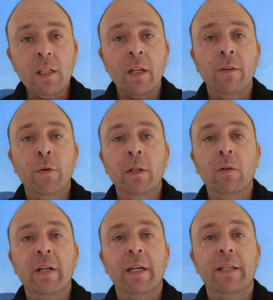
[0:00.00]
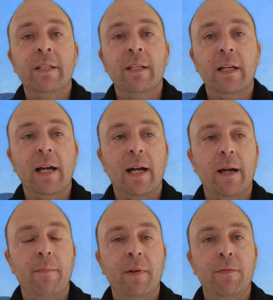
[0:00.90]
if we look at
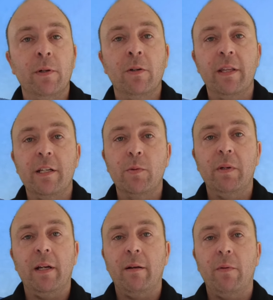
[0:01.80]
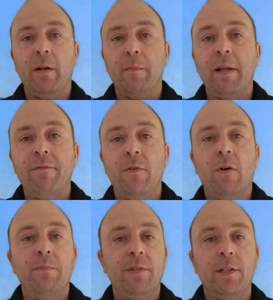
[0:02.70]
this, we need a
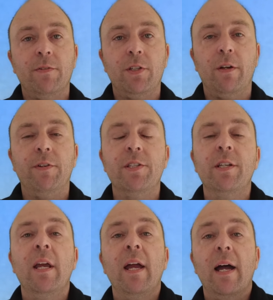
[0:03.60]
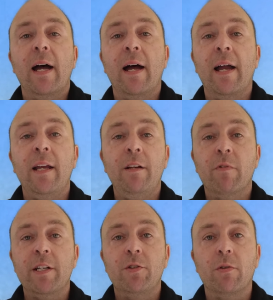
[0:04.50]
platform, self-service, any
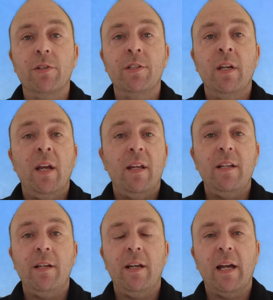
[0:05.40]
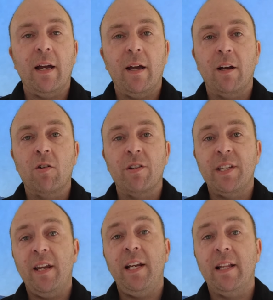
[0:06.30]
resource,
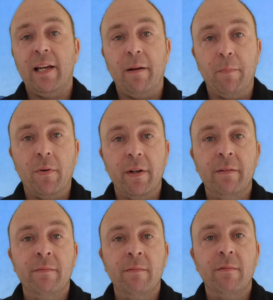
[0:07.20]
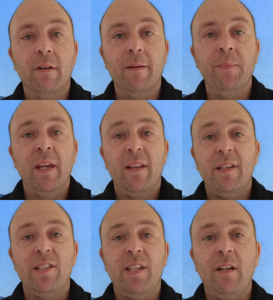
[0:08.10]
across any cloud endpoint, right?
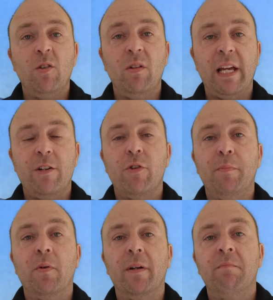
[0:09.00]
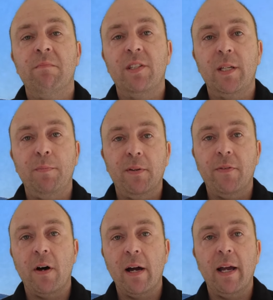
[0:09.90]
This single entry point.
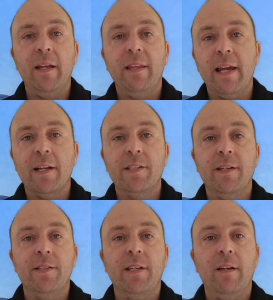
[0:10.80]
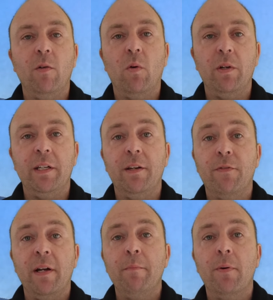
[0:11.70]
Simplify the access in all your
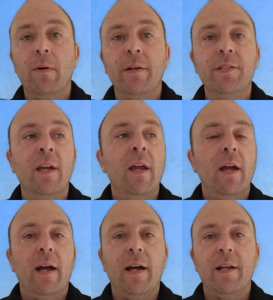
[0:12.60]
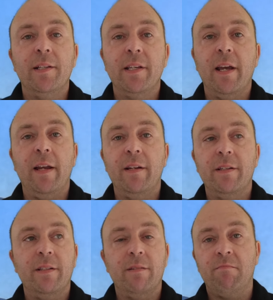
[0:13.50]
different endpoints,
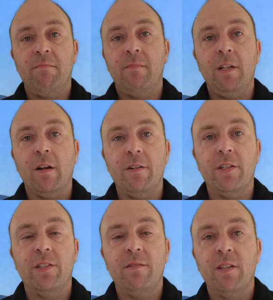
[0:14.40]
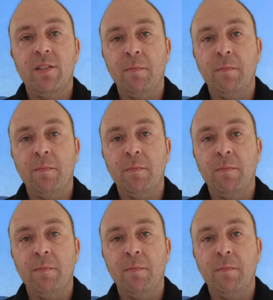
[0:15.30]
and just